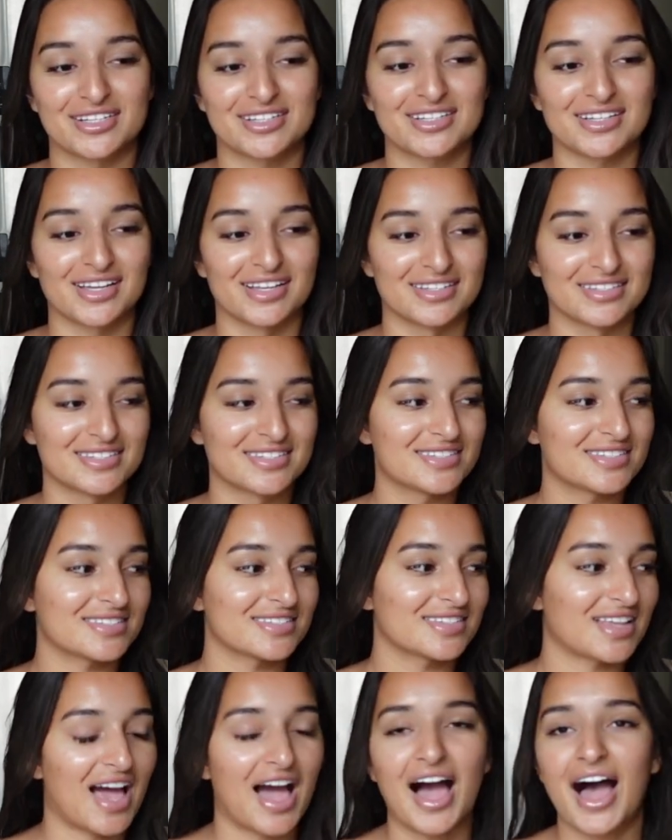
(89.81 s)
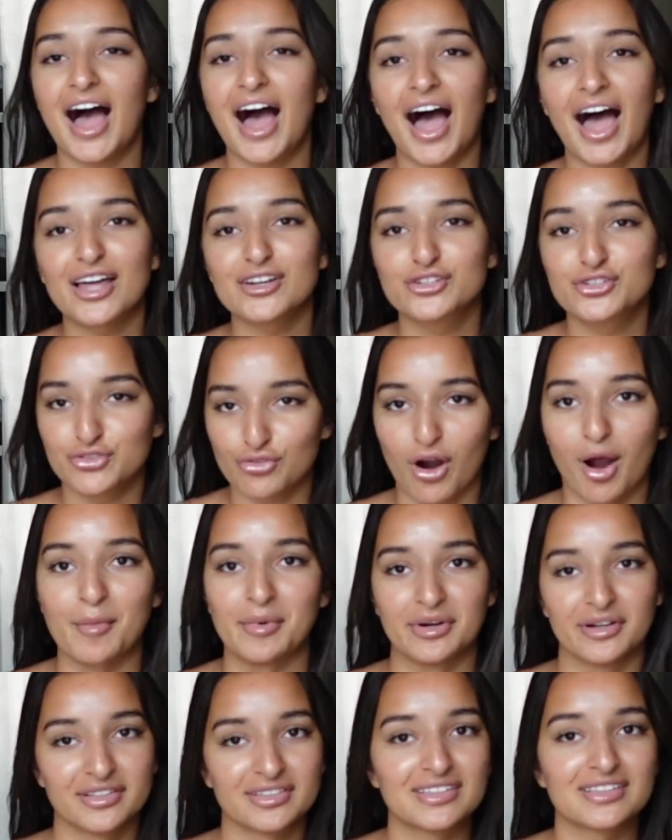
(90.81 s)
because
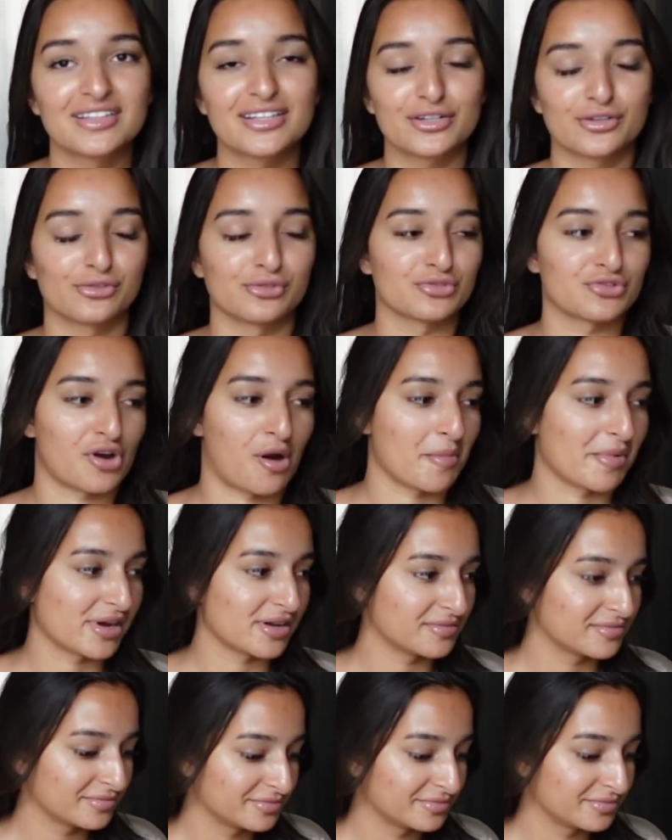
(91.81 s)
trauma, literal trauma.